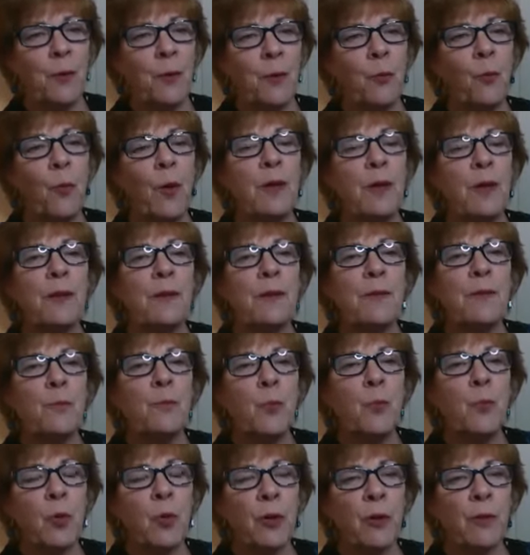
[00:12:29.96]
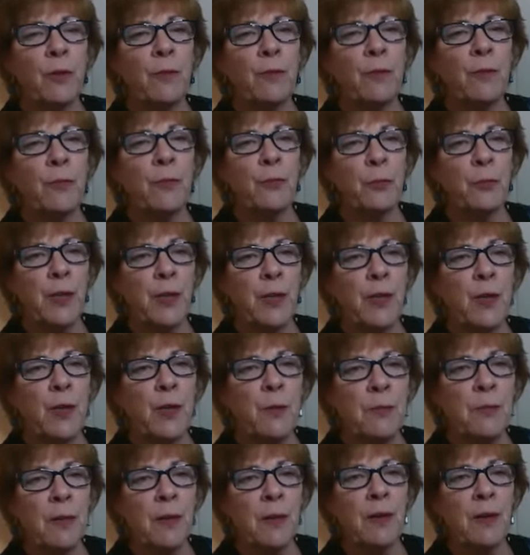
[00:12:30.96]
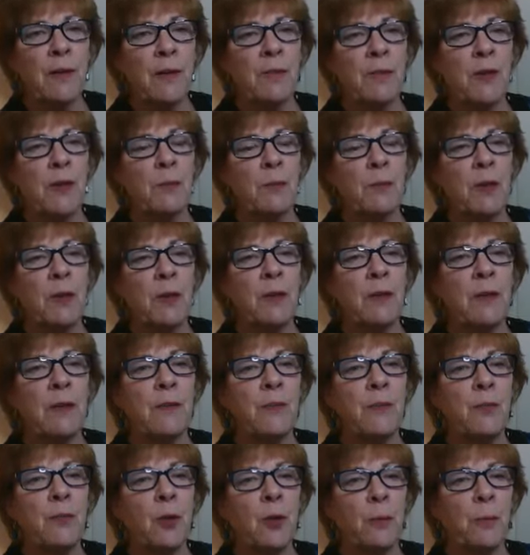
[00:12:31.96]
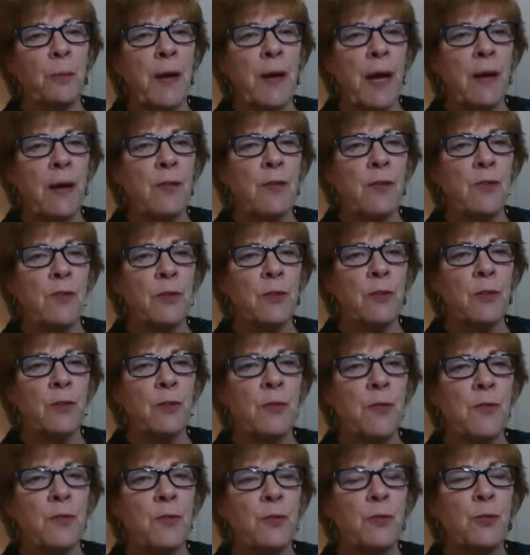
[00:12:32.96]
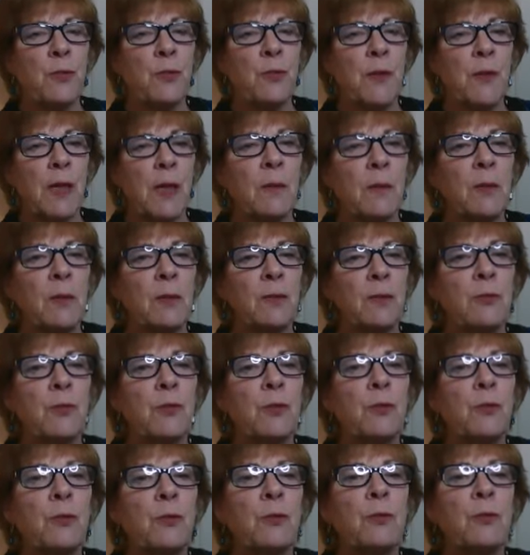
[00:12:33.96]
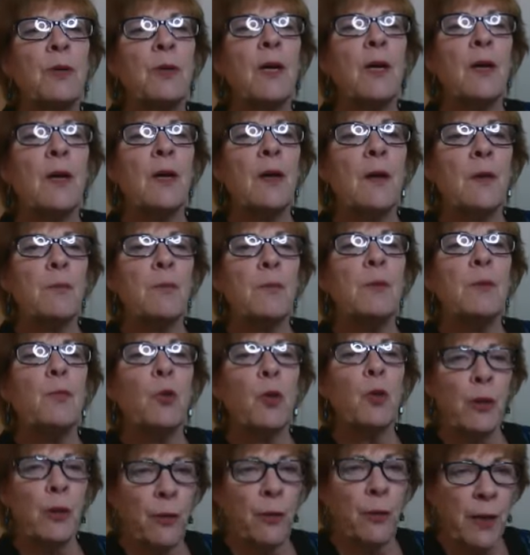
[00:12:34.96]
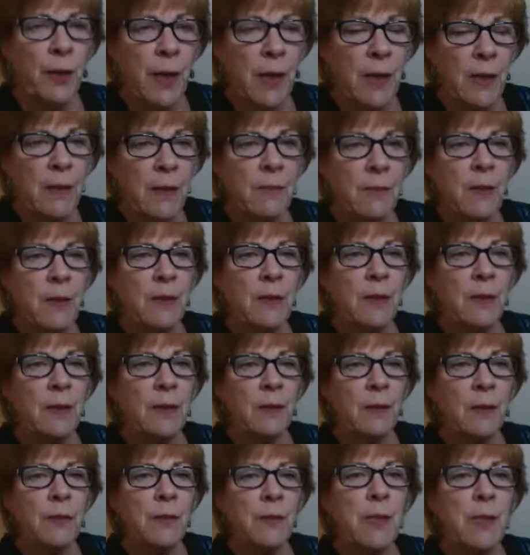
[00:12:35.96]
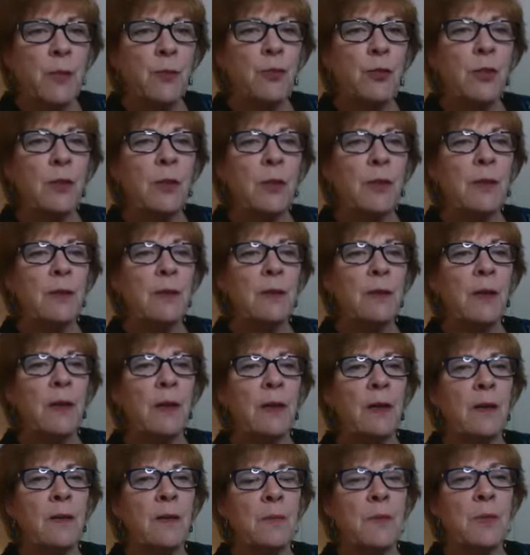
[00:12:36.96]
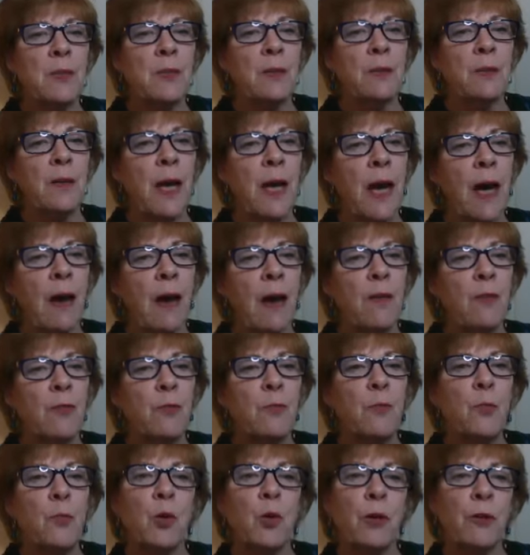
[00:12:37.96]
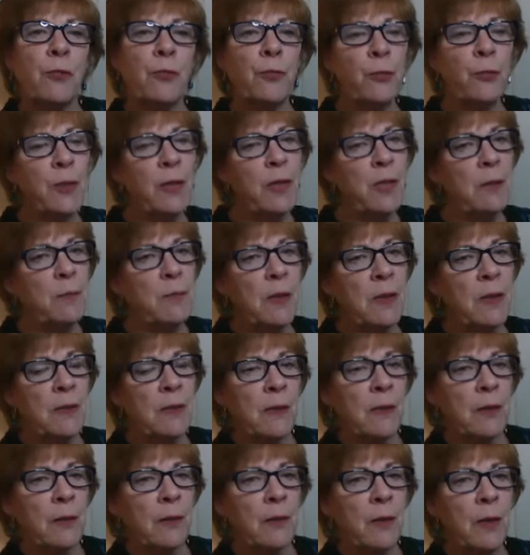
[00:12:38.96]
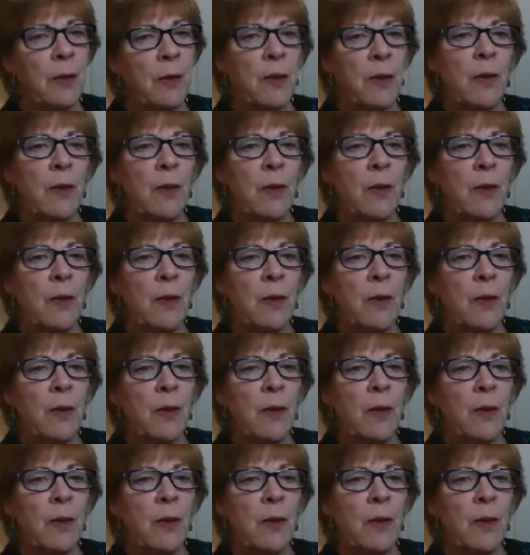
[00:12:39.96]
wanted more freedom of the ability for pastors to be able to be more creative in their teaching, to have more freedom in their